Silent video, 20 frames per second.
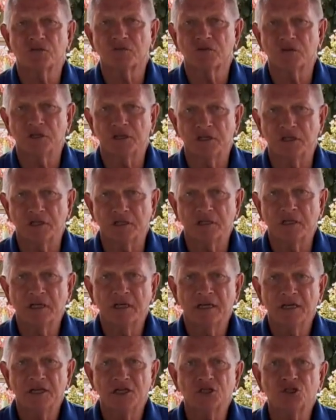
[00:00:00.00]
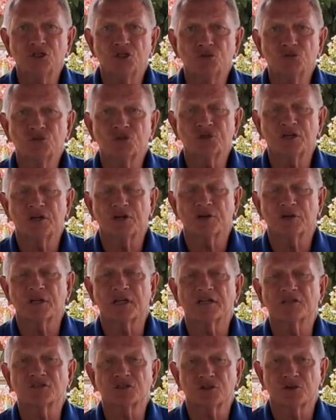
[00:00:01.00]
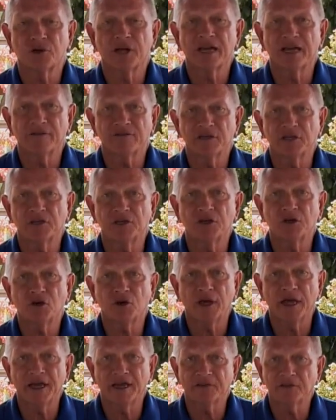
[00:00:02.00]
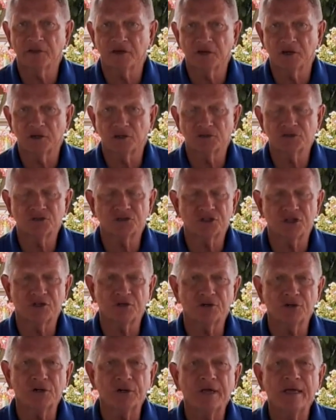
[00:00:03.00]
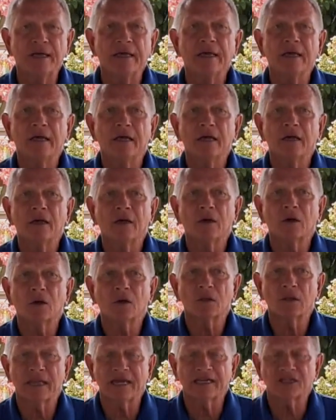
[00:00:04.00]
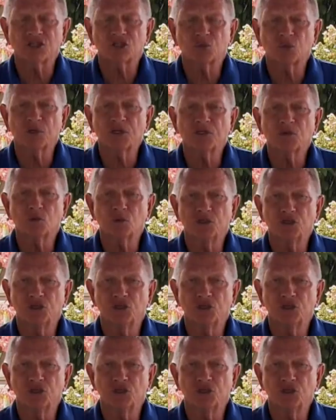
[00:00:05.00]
of the issues that our guests are having here at the Garden Center. Last week